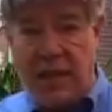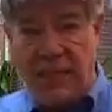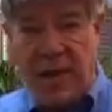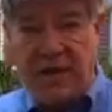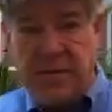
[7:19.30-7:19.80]

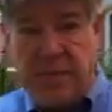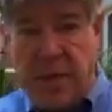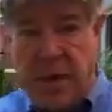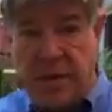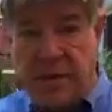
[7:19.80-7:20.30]
invasive
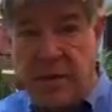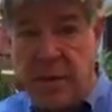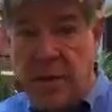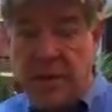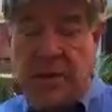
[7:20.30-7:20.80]
pest.
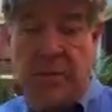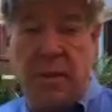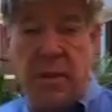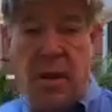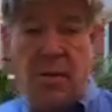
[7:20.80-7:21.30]
Some of
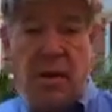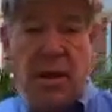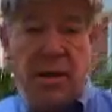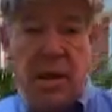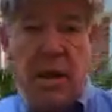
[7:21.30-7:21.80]
the other
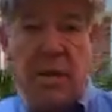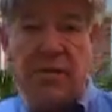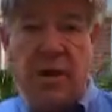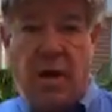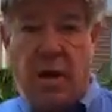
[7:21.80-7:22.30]
lantanas
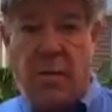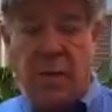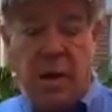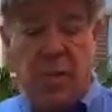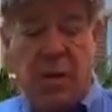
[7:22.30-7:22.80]
are
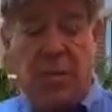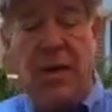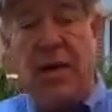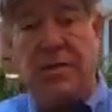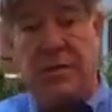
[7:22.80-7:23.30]
becoming a
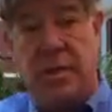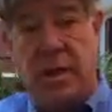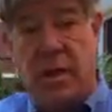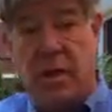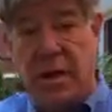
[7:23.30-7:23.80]
pest
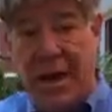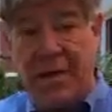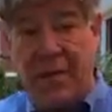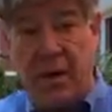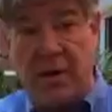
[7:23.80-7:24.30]
in our
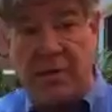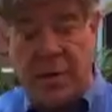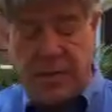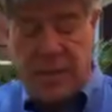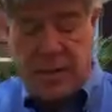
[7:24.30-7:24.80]
native areas
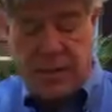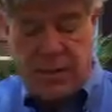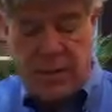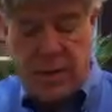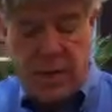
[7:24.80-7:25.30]
around San
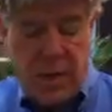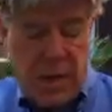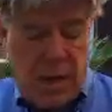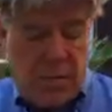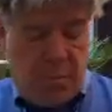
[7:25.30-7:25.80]
Antonio.
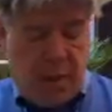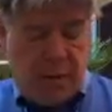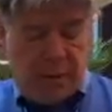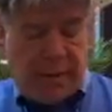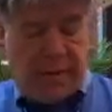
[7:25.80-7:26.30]

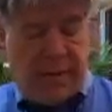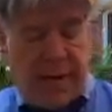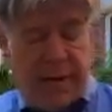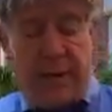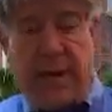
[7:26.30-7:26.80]
But
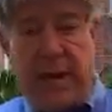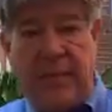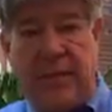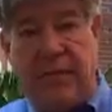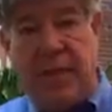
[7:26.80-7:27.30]
lantana
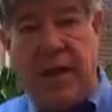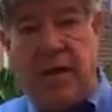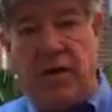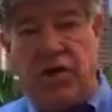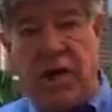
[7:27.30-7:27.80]
leaves, if they
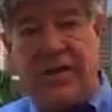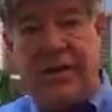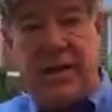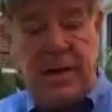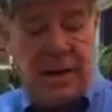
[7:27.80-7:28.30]
are
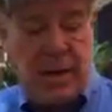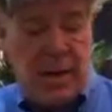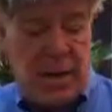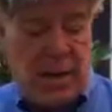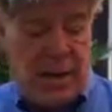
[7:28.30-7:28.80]
ingested,
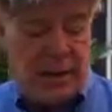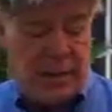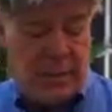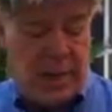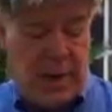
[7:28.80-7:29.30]
and
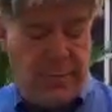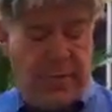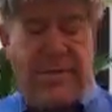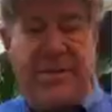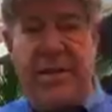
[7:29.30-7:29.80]
sometimes
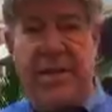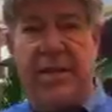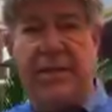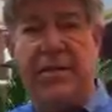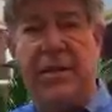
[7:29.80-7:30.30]
the
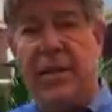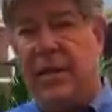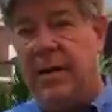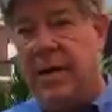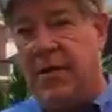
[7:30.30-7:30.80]
seeds.
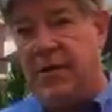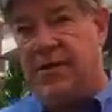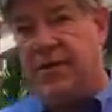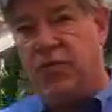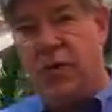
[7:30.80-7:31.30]
Now
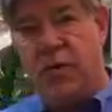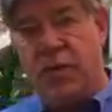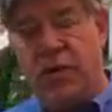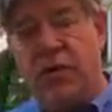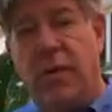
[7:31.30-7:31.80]
this is one
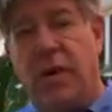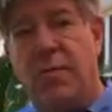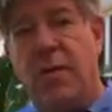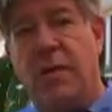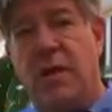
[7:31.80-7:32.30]
we do
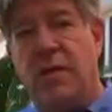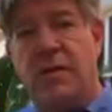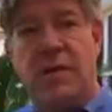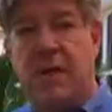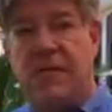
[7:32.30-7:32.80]
recommend because
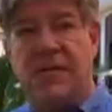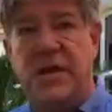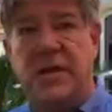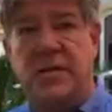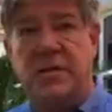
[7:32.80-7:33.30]
it never
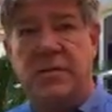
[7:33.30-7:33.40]
seeds.